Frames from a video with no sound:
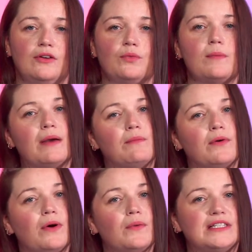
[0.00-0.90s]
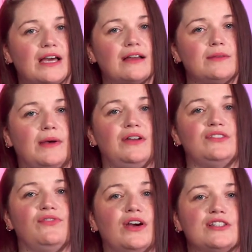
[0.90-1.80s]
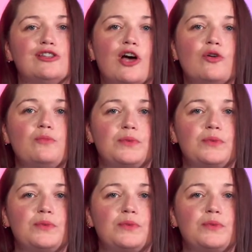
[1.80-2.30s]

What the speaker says: Remember what we talked about as far as load